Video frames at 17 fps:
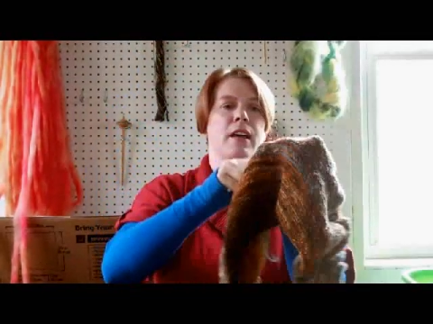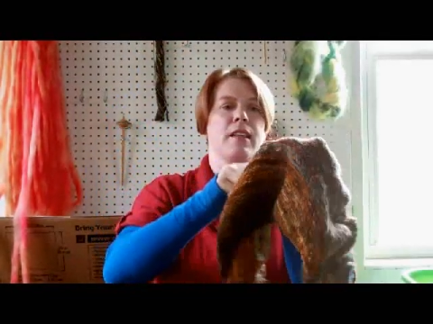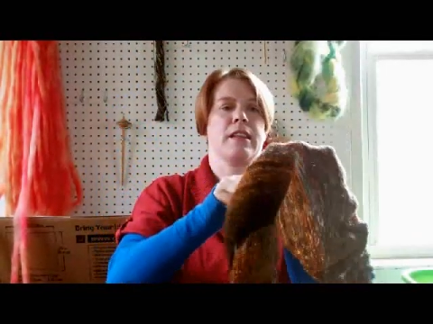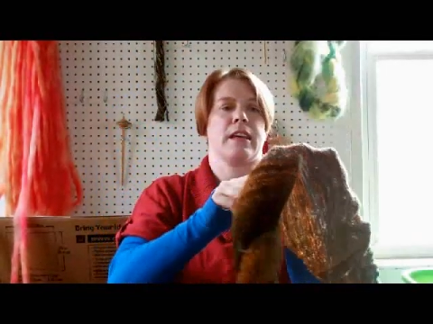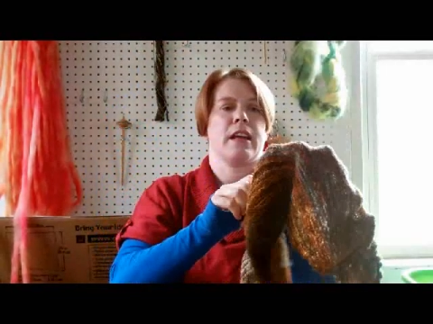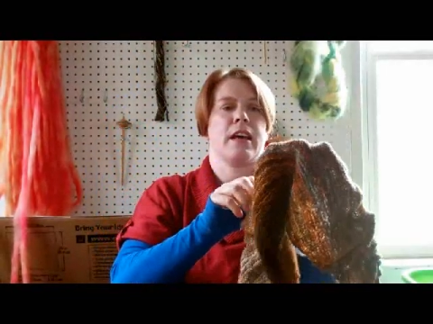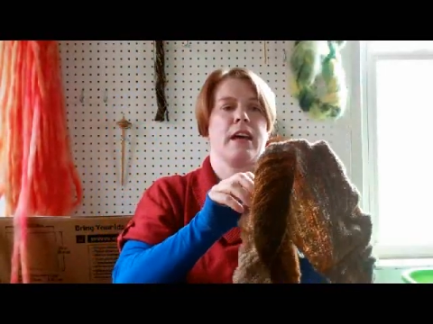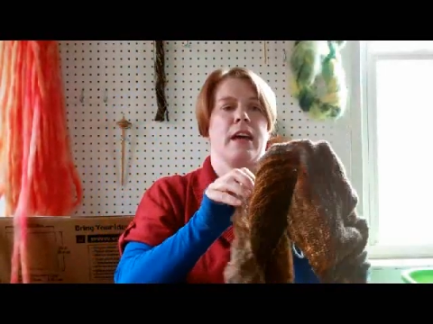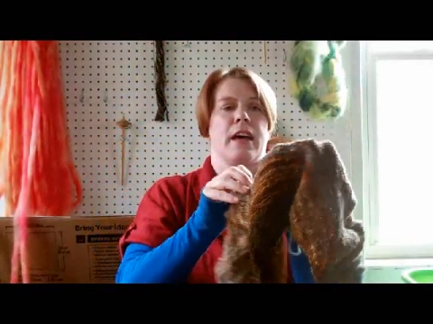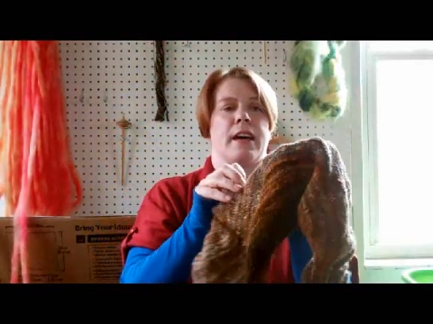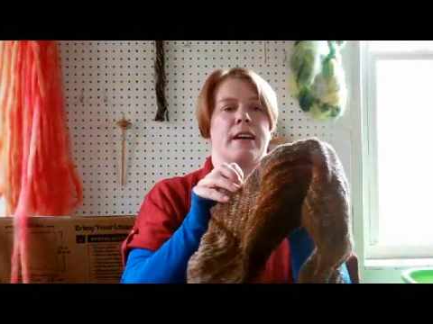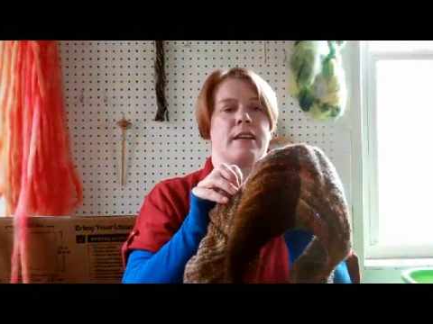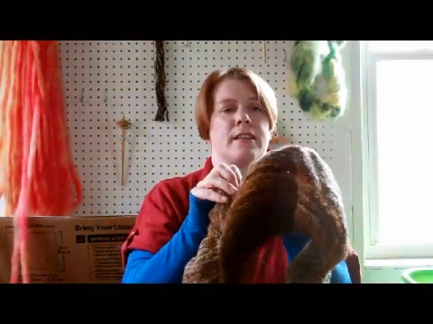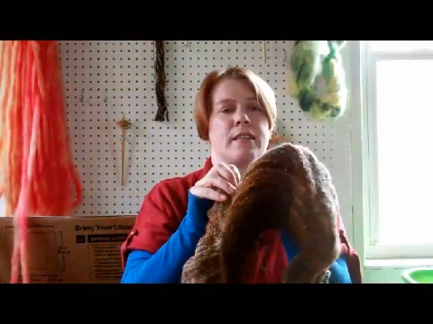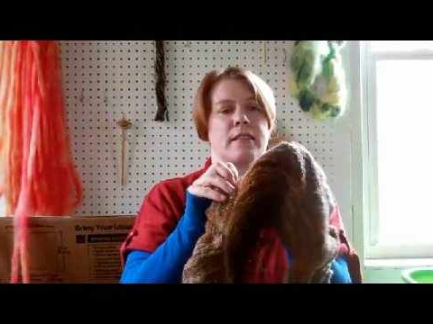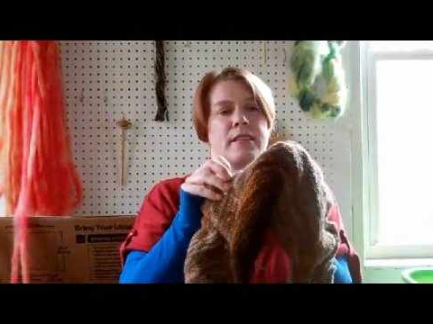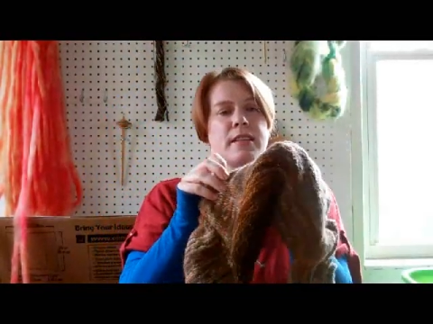And then I
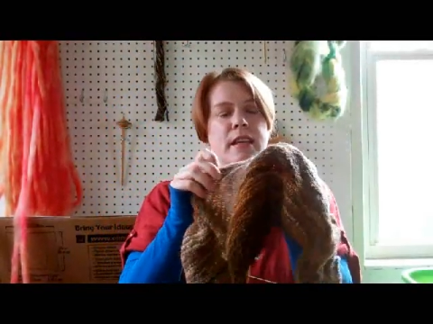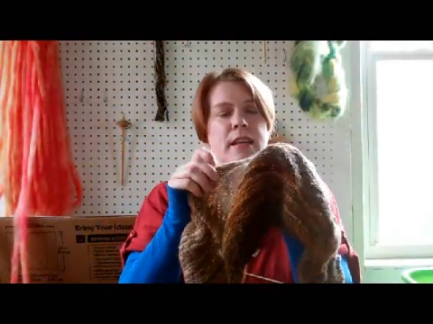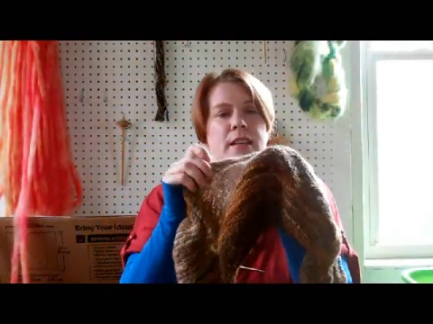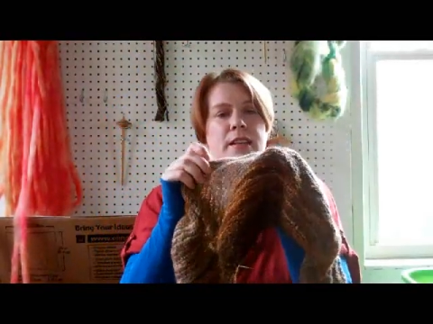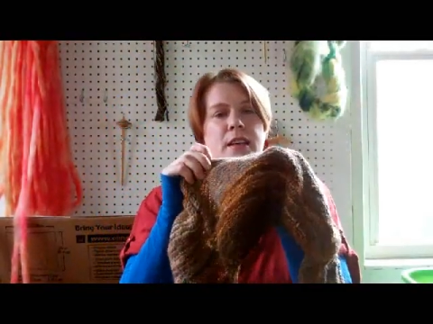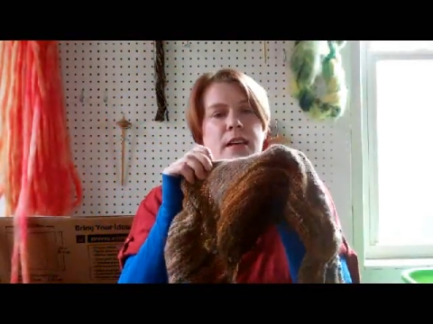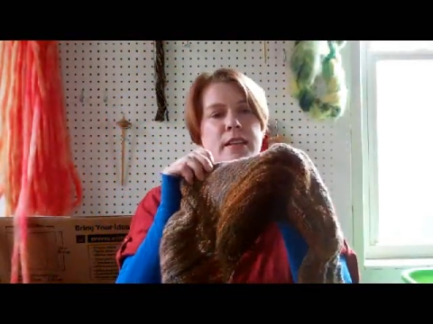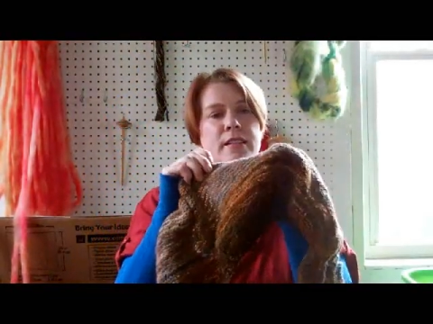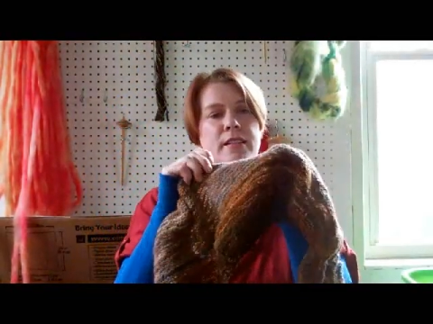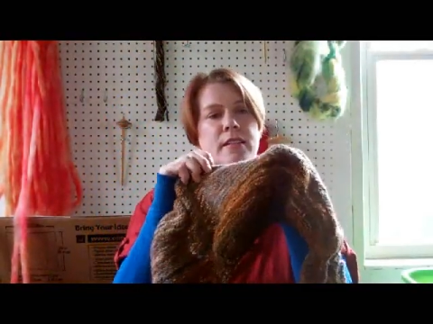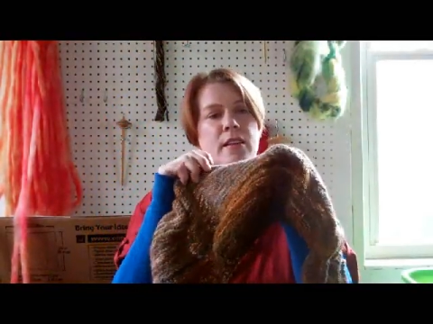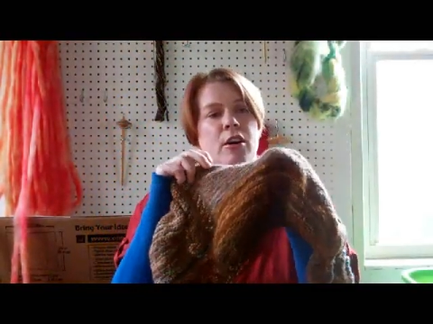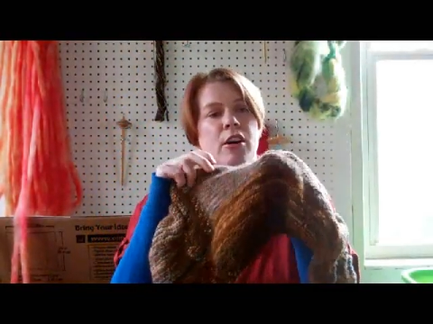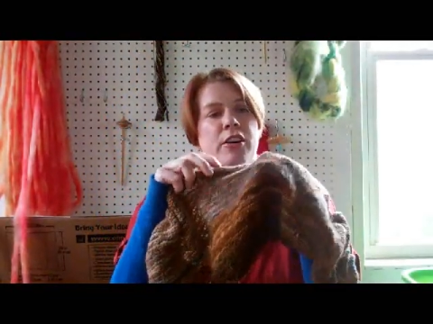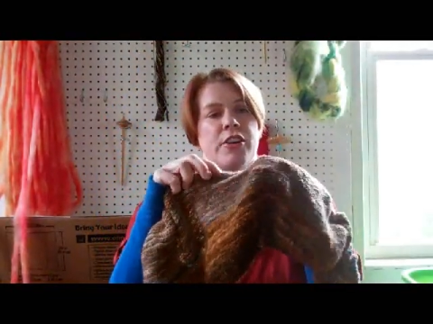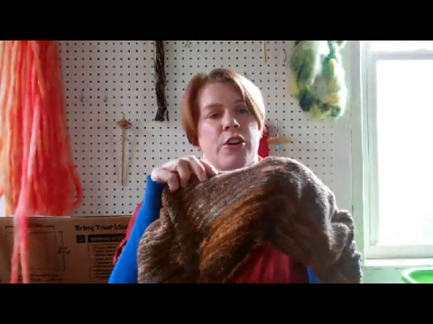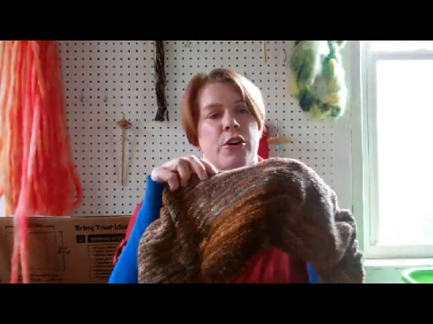added this hand-dyed
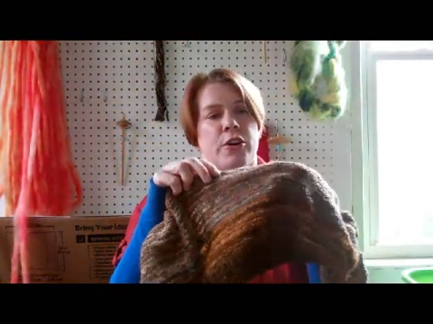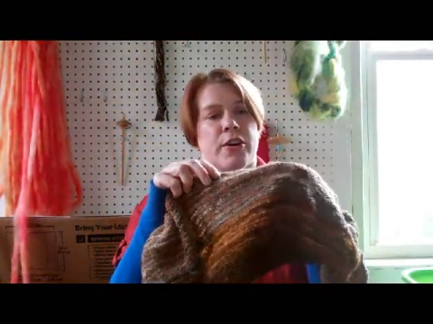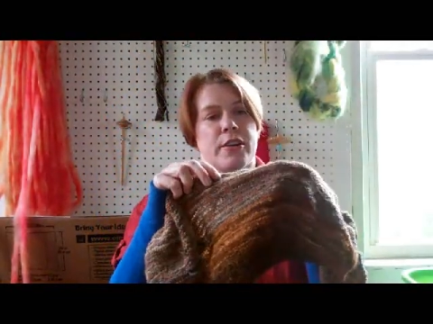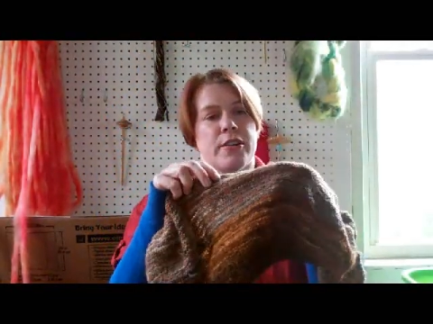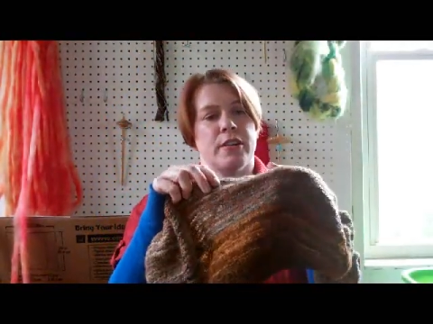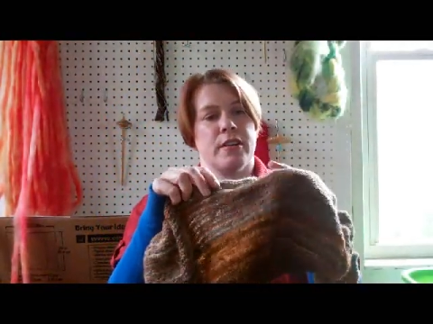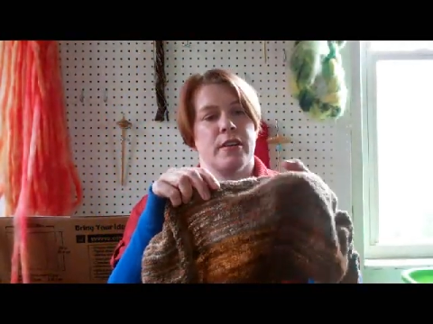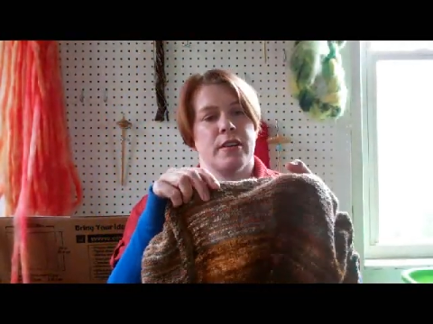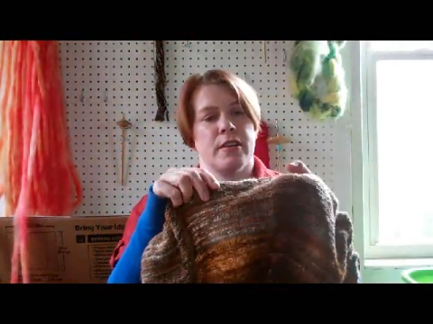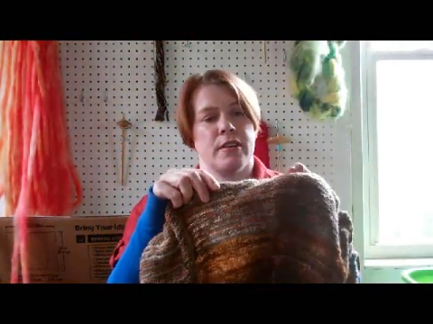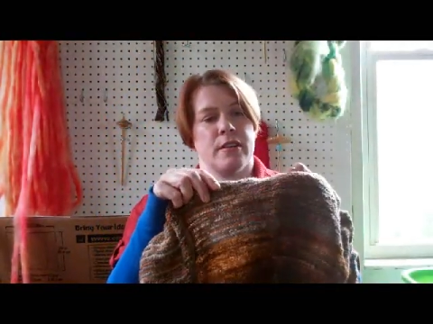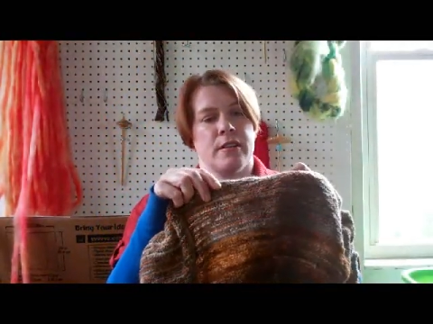sock yarn